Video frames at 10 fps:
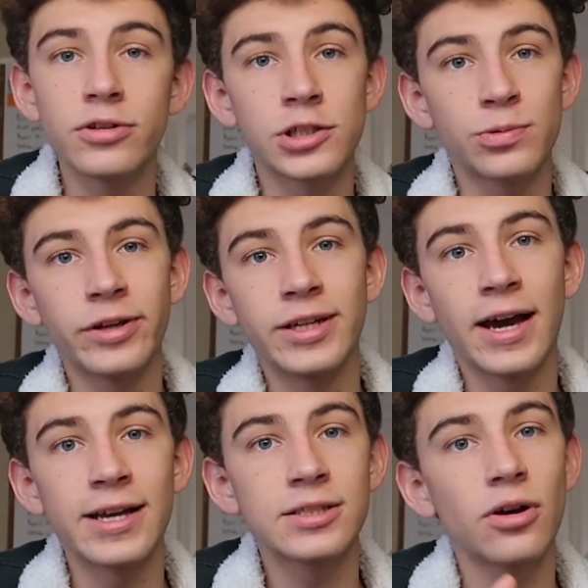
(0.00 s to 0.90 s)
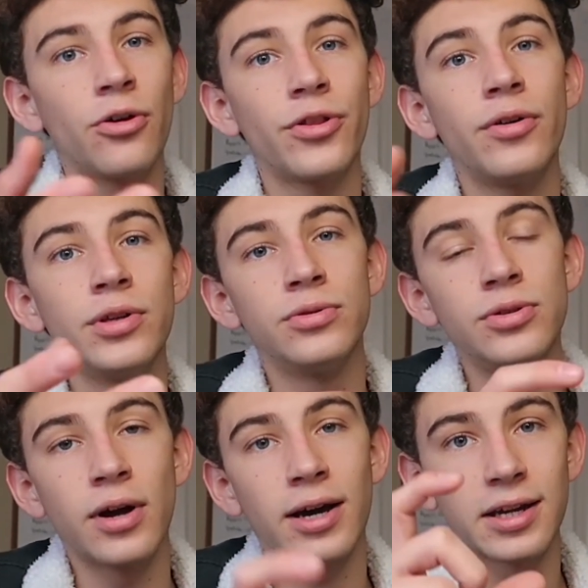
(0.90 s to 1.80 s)
which is really nice, although you
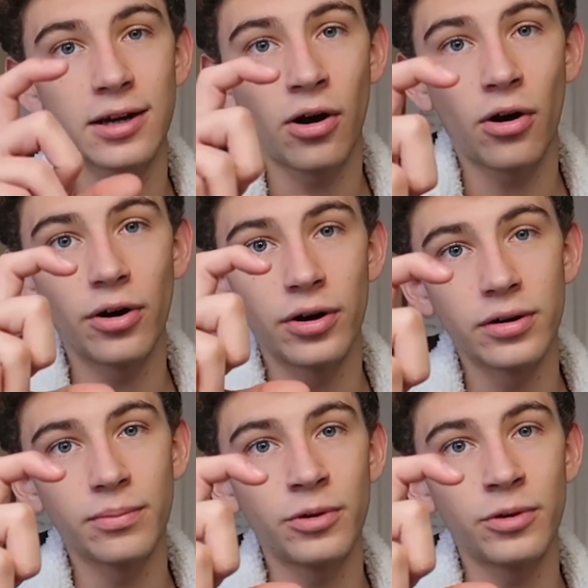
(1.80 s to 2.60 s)
do not get a card,